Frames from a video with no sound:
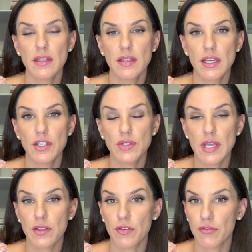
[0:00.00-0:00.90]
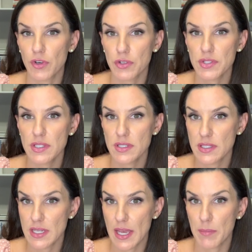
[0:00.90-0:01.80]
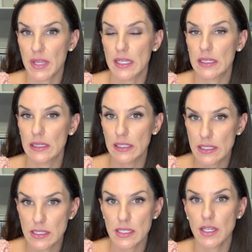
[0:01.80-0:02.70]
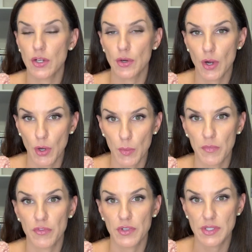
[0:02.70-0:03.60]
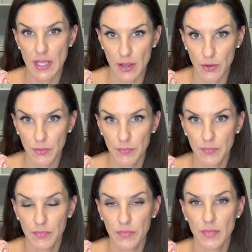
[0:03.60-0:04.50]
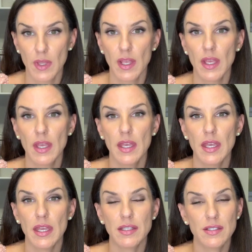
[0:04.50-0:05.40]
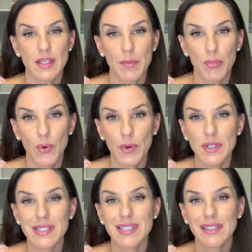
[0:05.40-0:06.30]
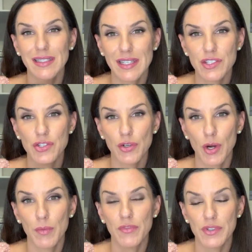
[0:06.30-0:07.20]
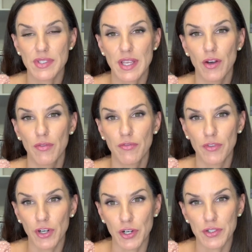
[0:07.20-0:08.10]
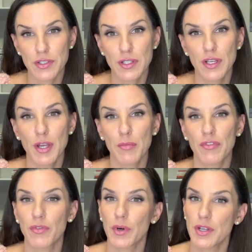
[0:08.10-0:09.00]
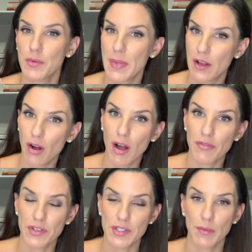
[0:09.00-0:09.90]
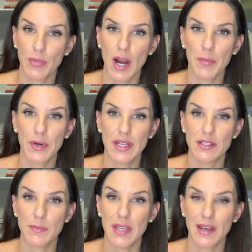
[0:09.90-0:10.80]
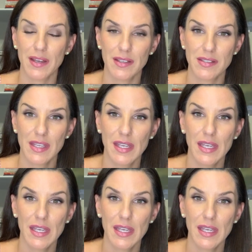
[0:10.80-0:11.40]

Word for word: then you take the first step in listing your home for sale. It's important to list your home for sale first before you make offers on properties, because